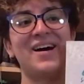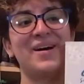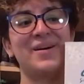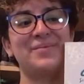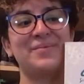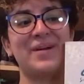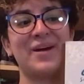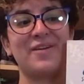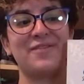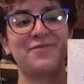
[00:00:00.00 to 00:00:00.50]

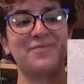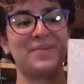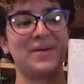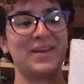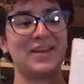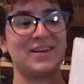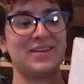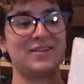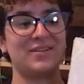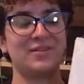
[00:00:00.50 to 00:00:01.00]
have
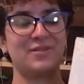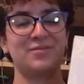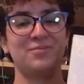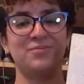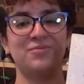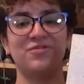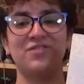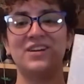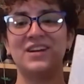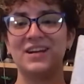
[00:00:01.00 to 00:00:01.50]
been
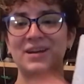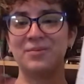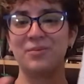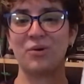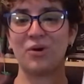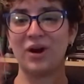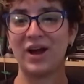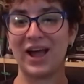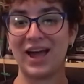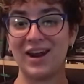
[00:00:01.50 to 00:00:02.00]
reading
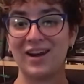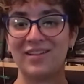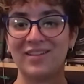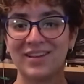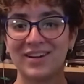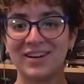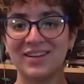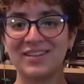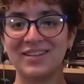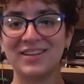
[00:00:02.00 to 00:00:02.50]
more
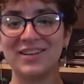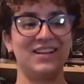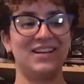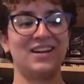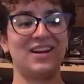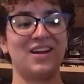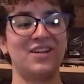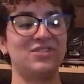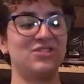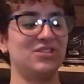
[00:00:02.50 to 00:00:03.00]
analytically,
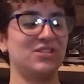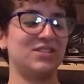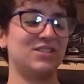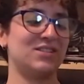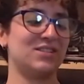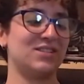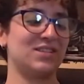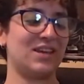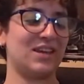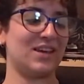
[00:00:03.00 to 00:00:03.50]
not
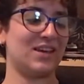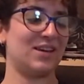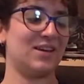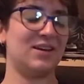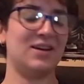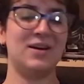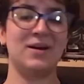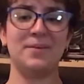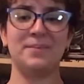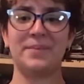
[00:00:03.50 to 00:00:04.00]
just like
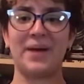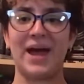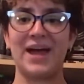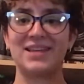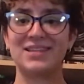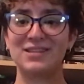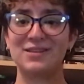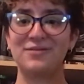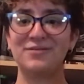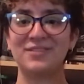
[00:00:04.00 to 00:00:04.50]

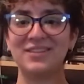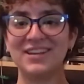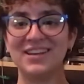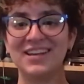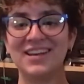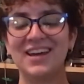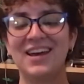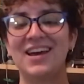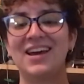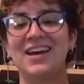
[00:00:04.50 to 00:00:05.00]

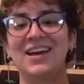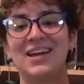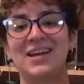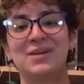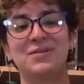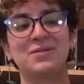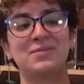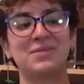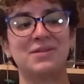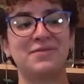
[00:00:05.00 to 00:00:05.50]
passively. It
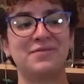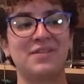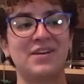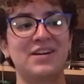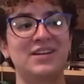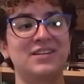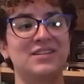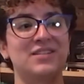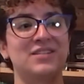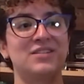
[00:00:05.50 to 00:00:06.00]
would be
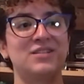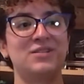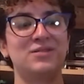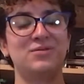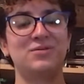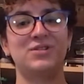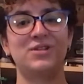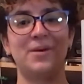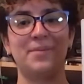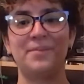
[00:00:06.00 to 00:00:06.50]
fun to
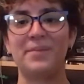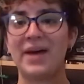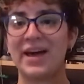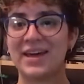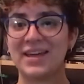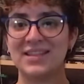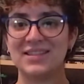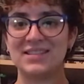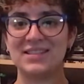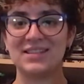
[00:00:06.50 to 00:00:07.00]
jump back
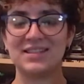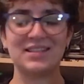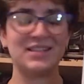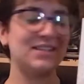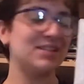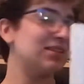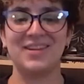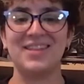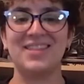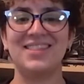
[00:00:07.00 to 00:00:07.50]
into
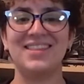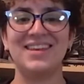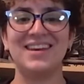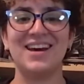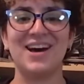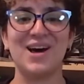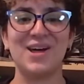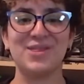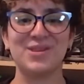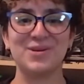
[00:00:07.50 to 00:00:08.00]
this. The
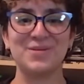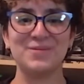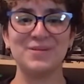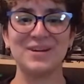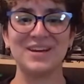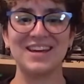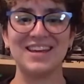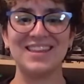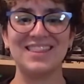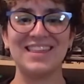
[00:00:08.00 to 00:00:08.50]
other
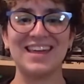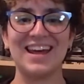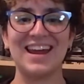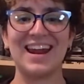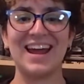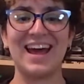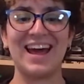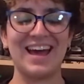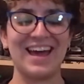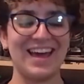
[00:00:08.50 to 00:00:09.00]
book that
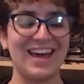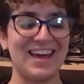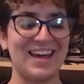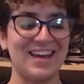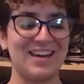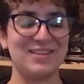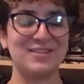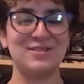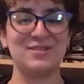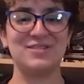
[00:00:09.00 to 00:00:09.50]
I
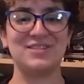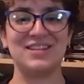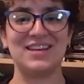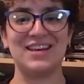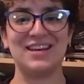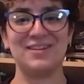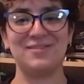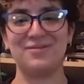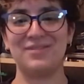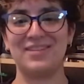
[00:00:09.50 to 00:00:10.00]

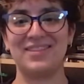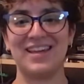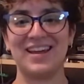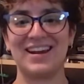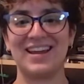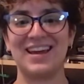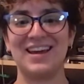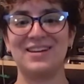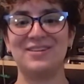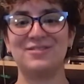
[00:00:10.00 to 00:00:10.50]
associate with that
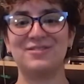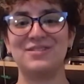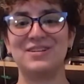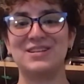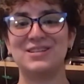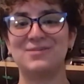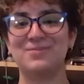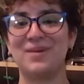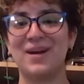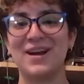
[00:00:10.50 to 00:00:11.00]
candle
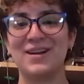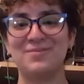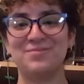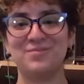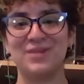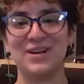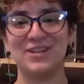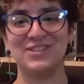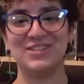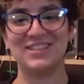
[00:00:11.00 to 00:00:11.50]
is Pride and
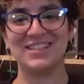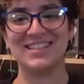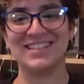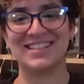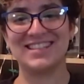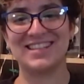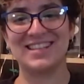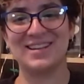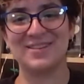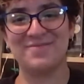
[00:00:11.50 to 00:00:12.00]

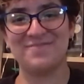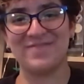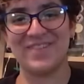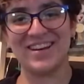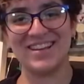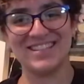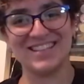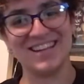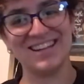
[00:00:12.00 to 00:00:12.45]
Prejudice by Jane